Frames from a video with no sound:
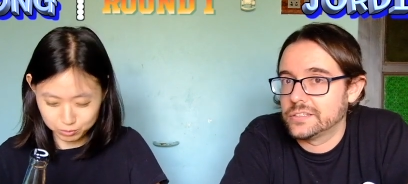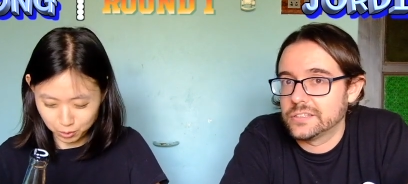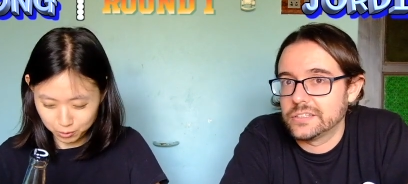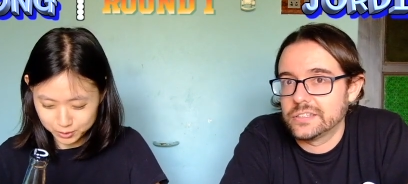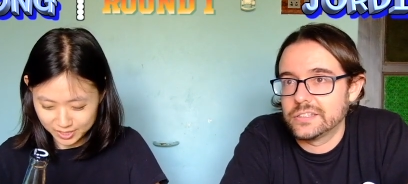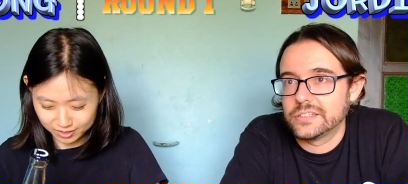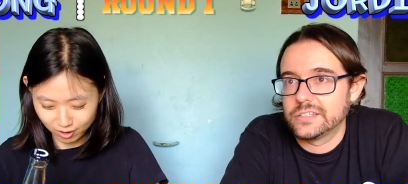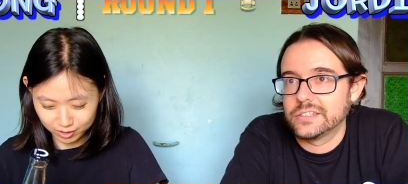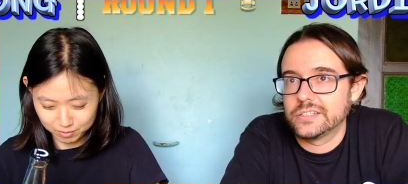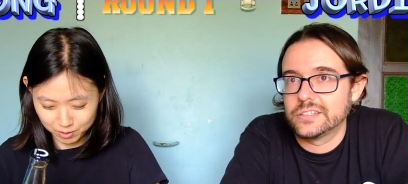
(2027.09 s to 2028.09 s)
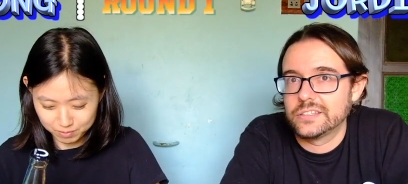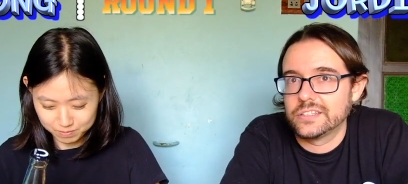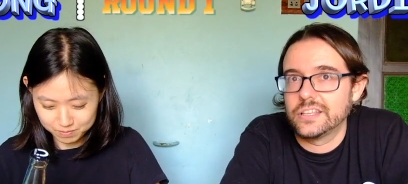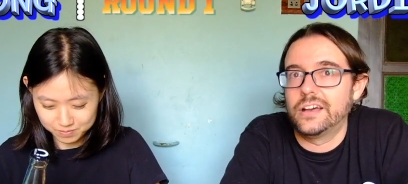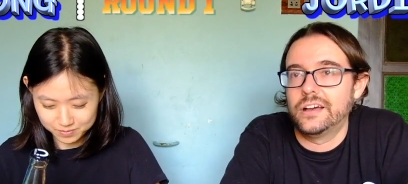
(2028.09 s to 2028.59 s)
Speaker 1: rose and cardamom. Uh
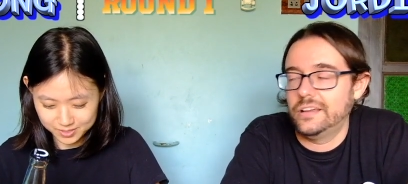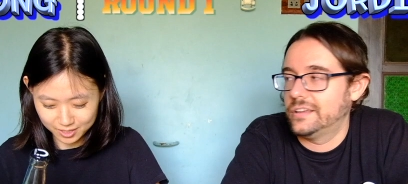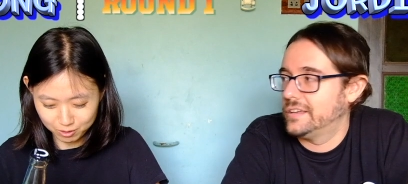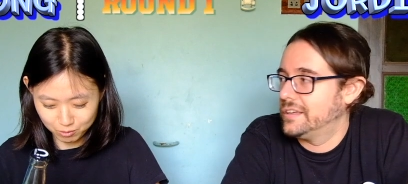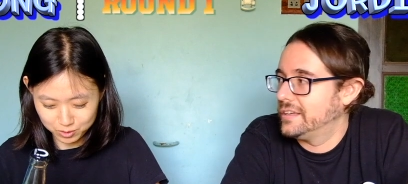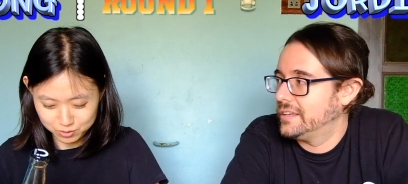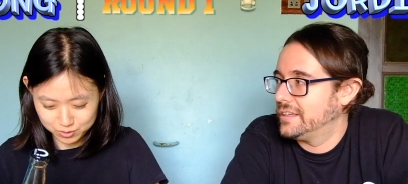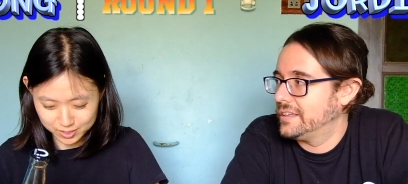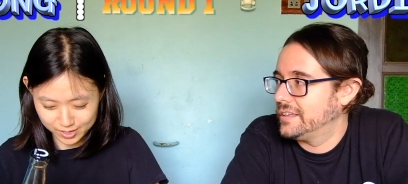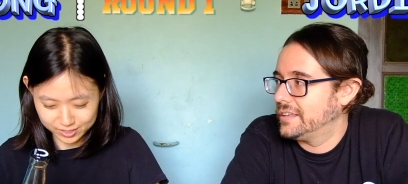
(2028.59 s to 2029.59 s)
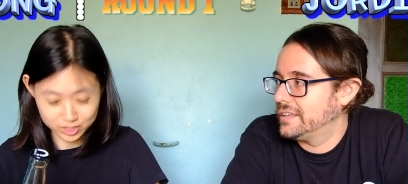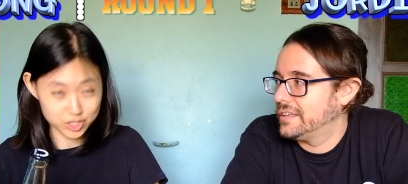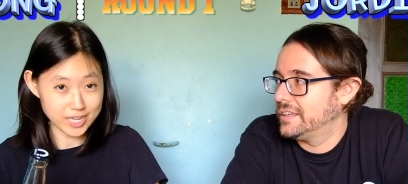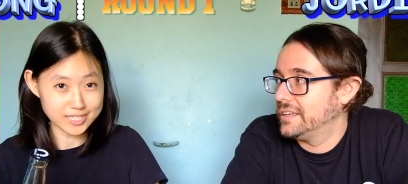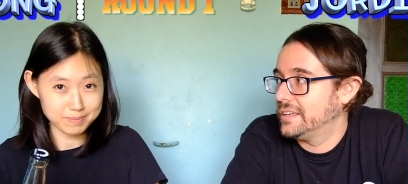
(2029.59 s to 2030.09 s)
-huh. Second one you said
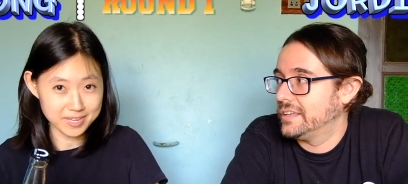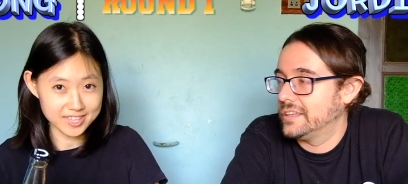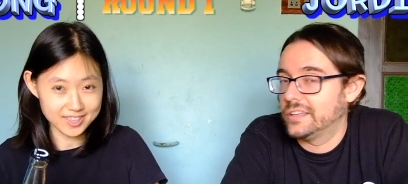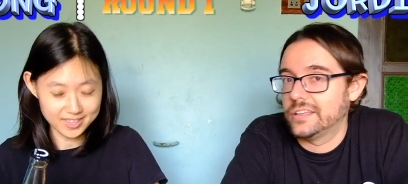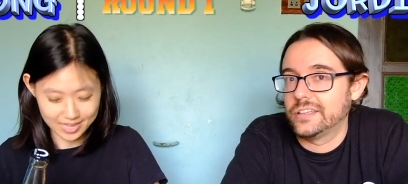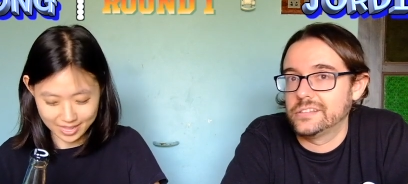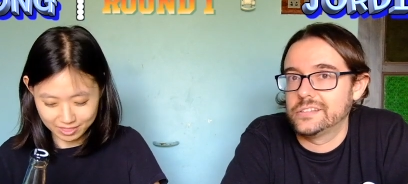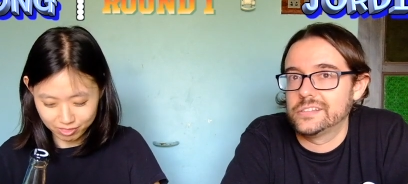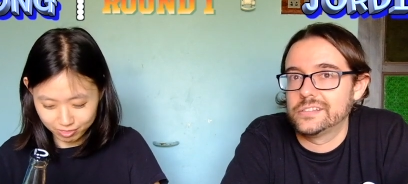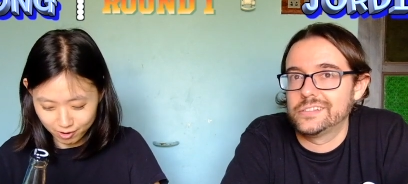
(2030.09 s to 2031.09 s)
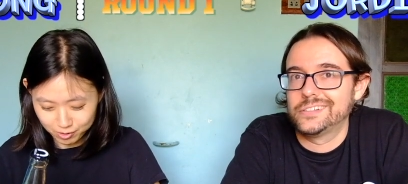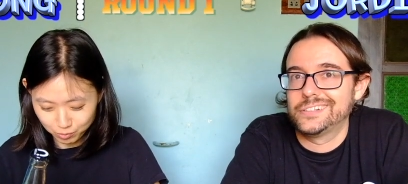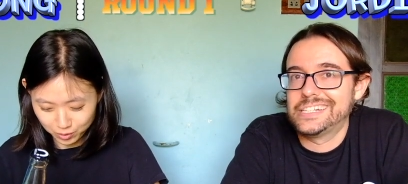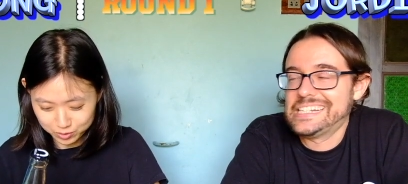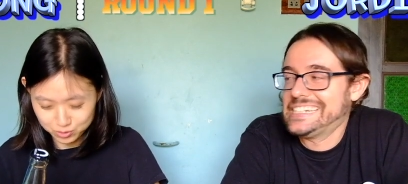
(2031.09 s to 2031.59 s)
jasmine and the third
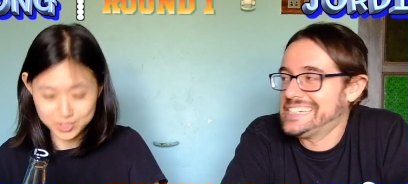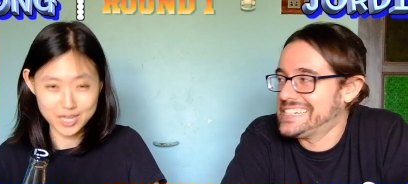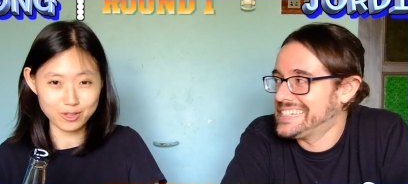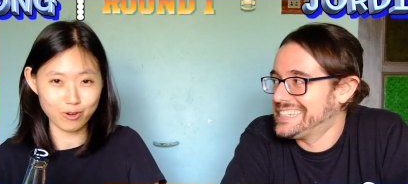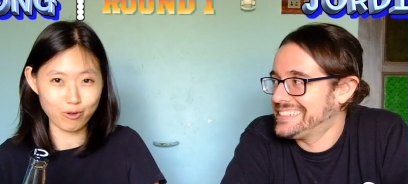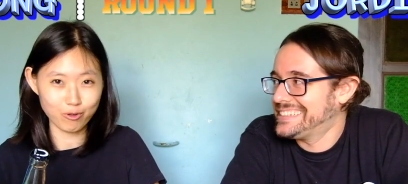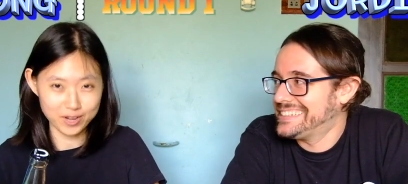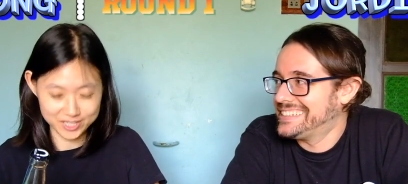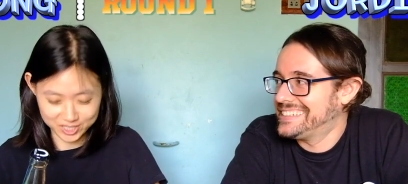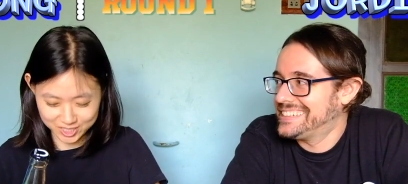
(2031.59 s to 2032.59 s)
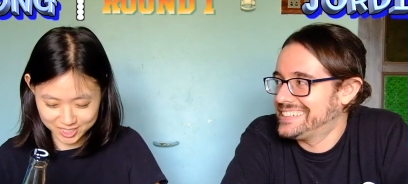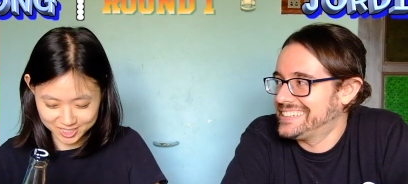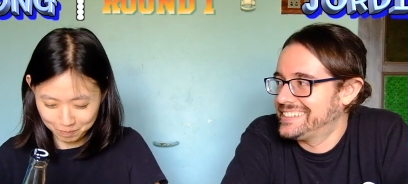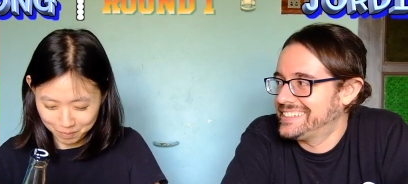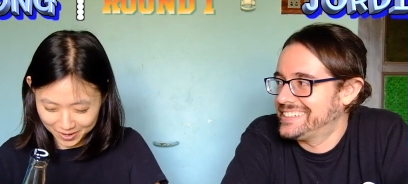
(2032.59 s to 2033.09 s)
one you said orange.
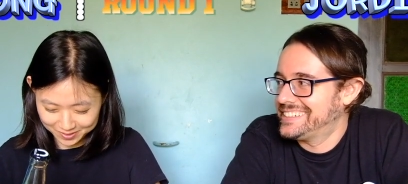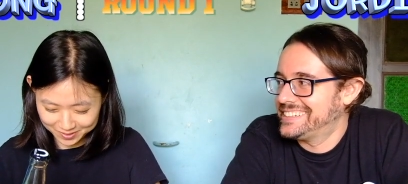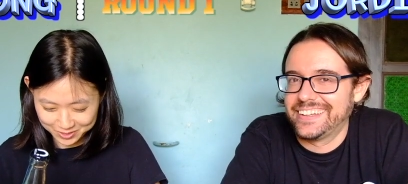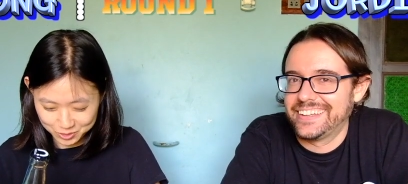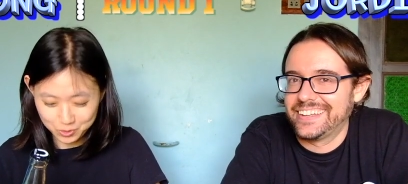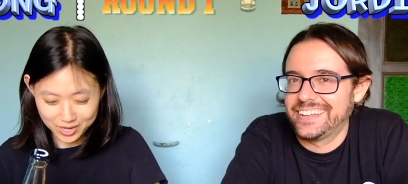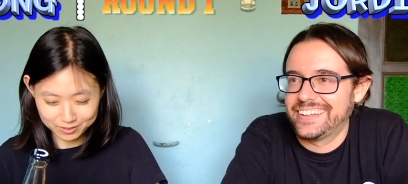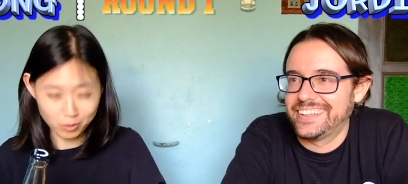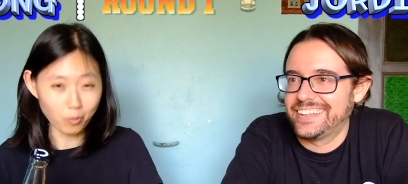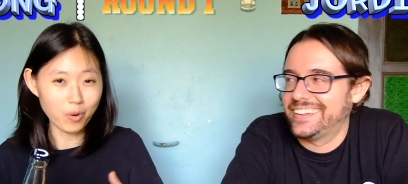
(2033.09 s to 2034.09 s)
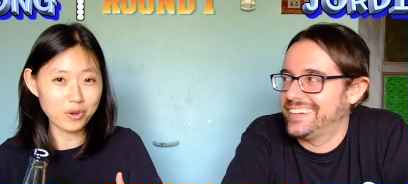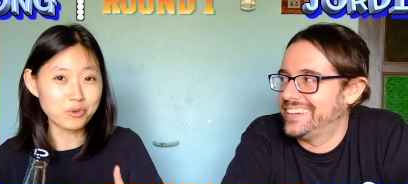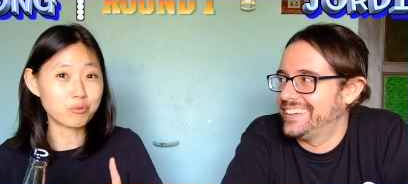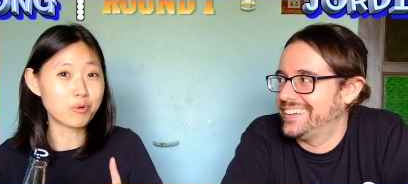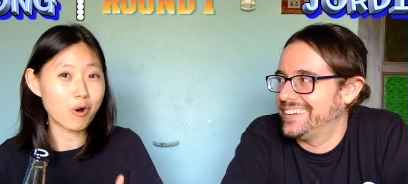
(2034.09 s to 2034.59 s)
But you got
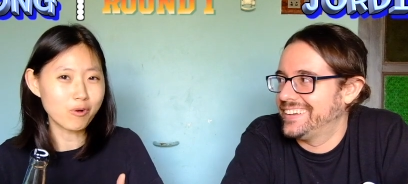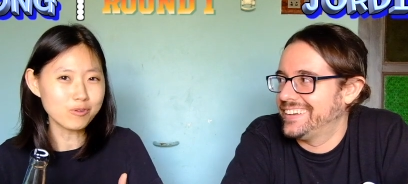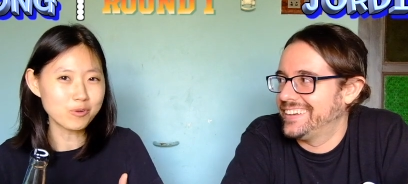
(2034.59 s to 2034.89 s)
one wrong,